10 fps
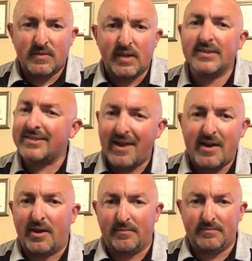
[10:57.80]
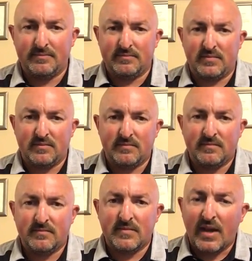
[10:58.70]
It's time.
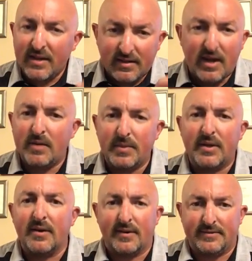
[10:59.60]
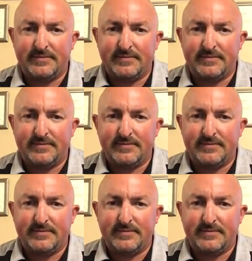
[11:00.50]
And it can be done.